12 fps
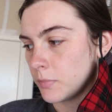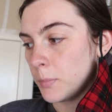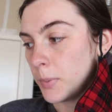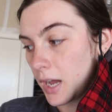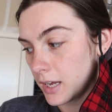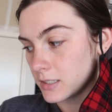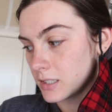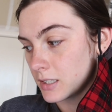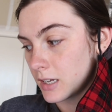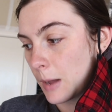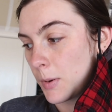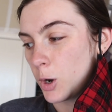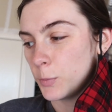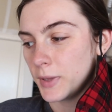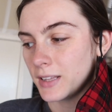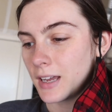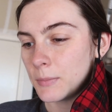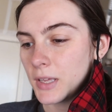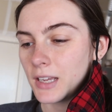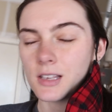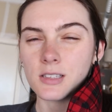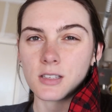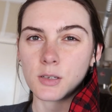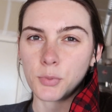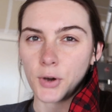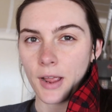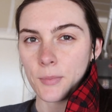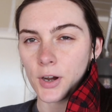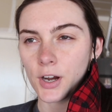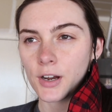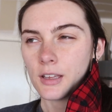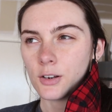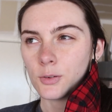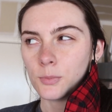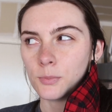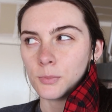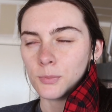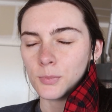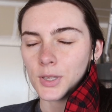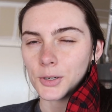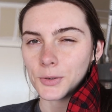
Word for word: but I'm hoping that because it's a primer, it'll be